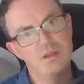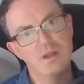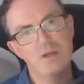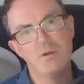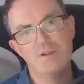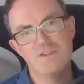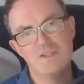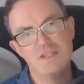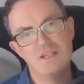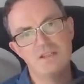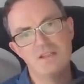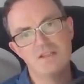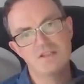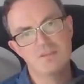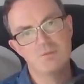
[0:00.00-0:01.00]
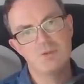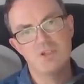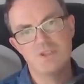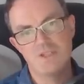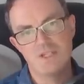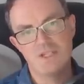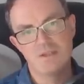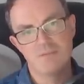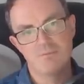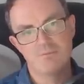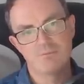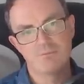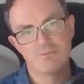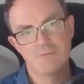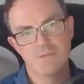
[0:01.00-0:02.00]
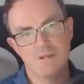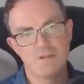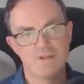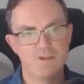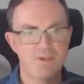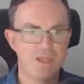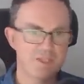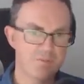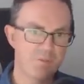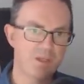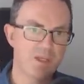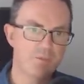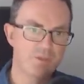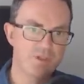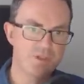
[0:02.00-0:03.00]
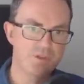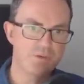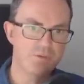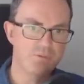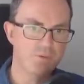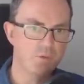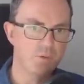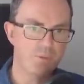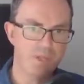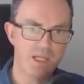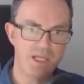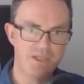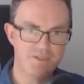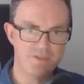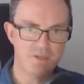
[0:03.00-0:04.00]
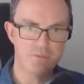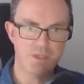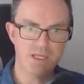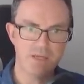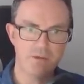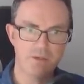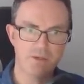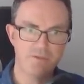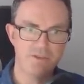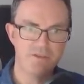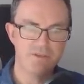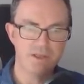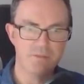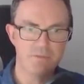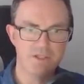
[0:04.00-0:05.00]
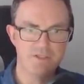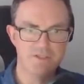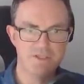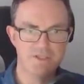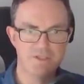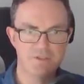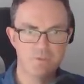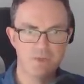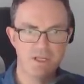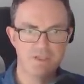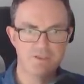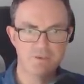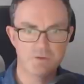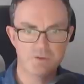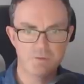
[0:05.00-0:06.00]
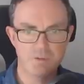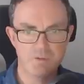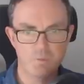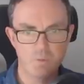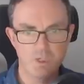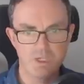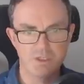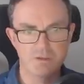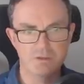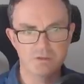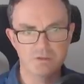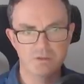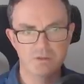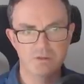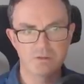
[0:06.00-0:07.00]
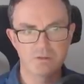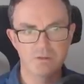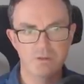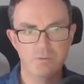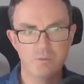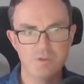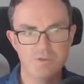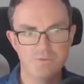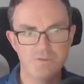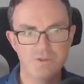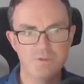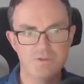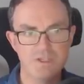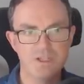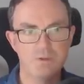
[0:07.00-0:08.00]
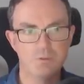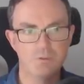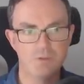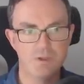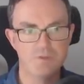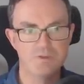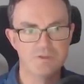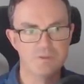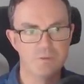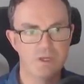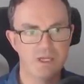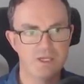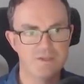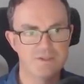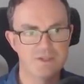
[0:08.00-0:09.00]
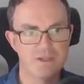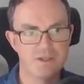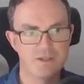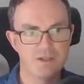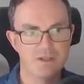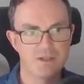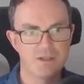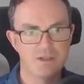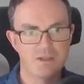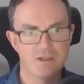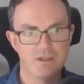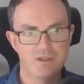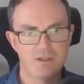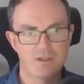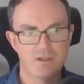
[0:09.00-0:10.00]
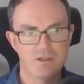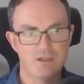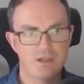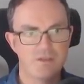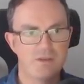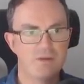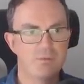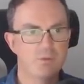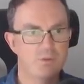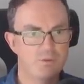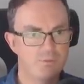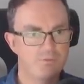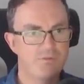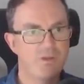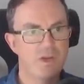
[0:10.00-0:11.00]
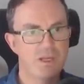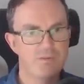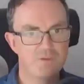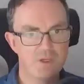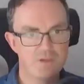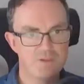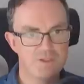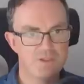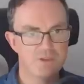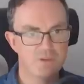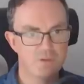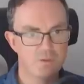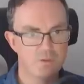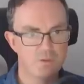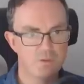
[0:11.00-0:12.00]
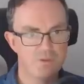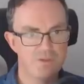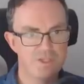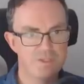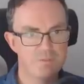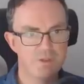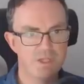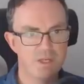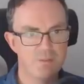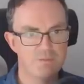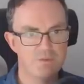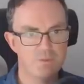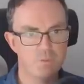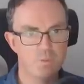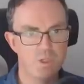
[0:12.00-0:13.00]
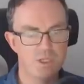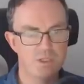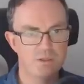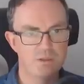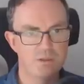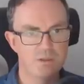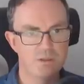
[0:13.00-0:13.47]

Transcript: Oh, I see. That's pretty. So that's become a 2-4 pair somehow, and I think that means this square's got to be a 1, which fills in all those squares. And therefore 5 goes in the corner. This becomes a 1.